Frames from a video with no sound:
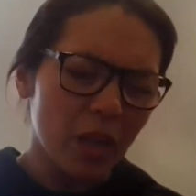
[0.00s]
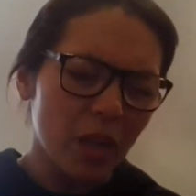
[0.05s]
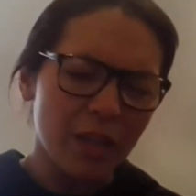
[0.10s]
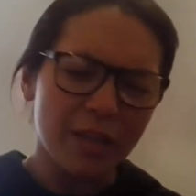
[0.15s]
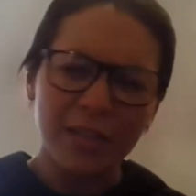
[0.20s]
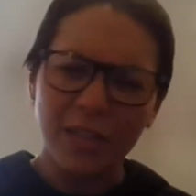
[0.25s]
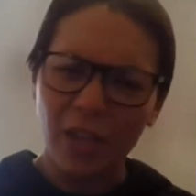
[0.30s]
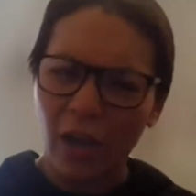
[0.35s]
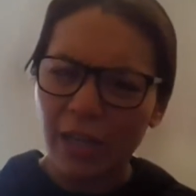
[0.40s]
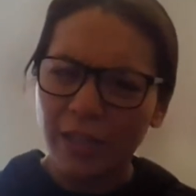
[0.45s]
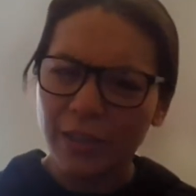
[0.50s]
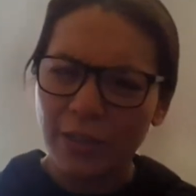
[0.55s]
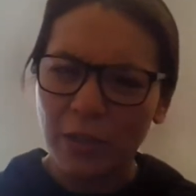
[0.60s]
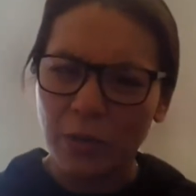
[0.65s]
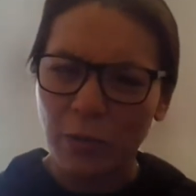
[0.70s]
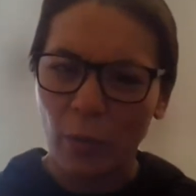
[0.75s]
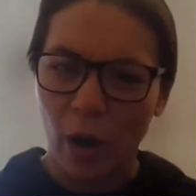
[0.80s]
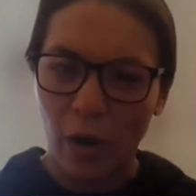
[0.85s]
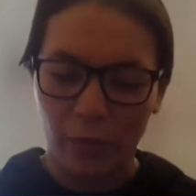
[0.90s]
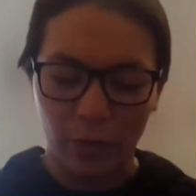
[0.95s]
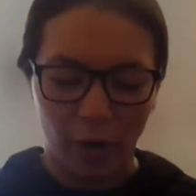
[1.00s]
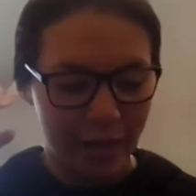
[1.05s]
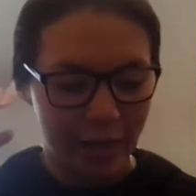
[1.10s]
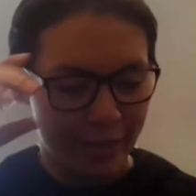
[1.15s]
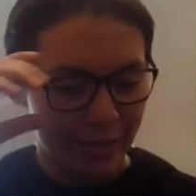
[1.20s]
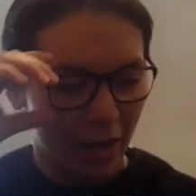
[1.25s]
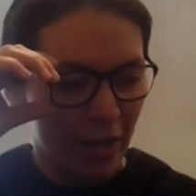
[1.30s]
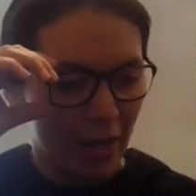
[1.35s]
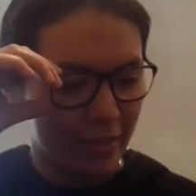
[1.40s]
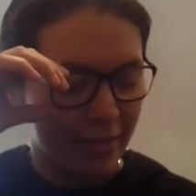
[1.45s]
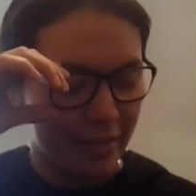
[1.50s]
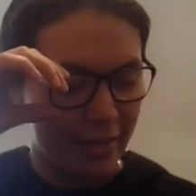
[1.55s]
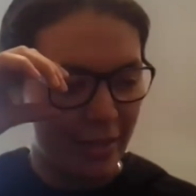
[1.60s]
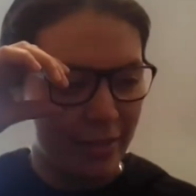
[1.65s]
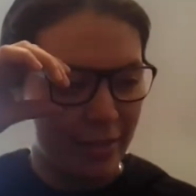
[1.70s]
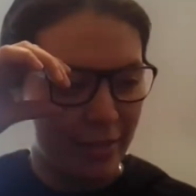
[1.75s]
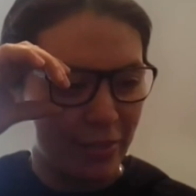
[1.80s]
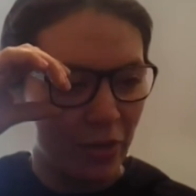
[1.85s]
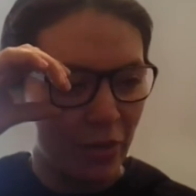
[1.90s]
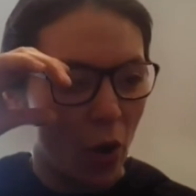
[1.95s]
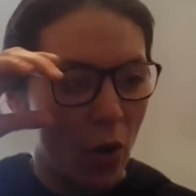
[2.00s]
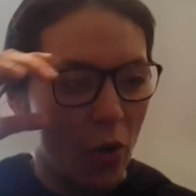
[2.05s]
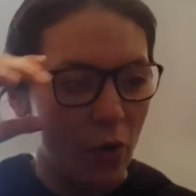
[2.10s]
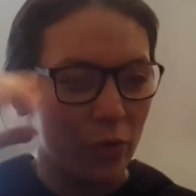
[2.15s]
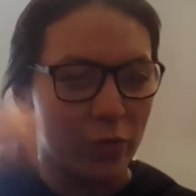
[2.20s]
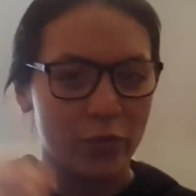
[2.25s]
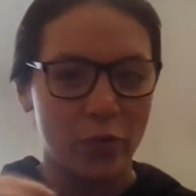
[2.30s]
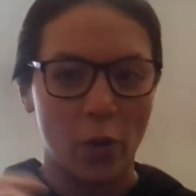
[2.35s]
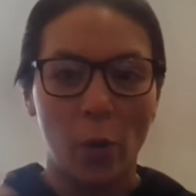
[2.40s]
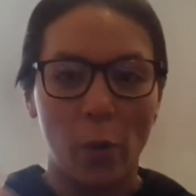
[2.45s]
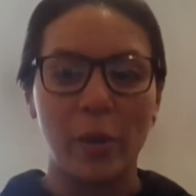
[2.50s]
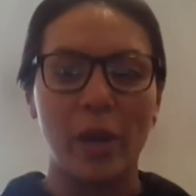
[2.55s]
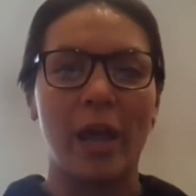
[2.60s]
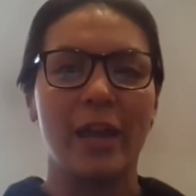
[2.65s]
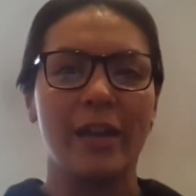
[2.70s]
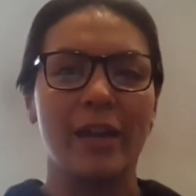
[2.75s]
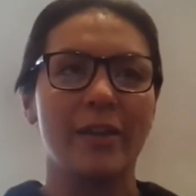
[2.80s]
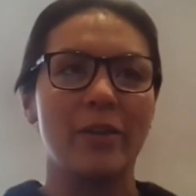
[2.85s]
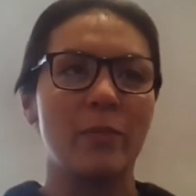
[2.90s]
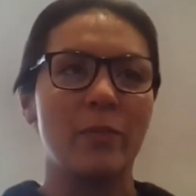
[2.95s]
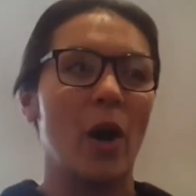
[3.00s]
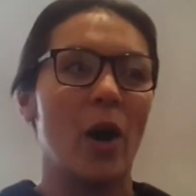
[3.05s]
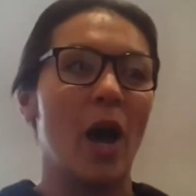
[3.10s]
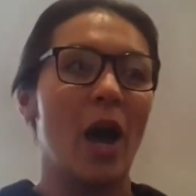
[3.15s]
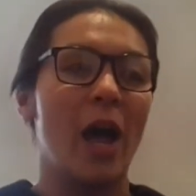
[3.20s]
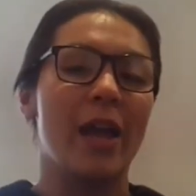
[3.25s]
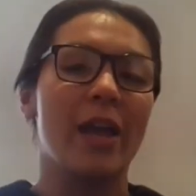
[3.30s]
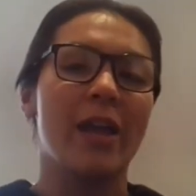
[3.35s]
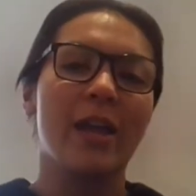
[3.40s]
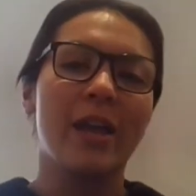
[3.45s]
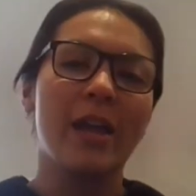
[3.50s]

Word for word: science as well right science is so dominated by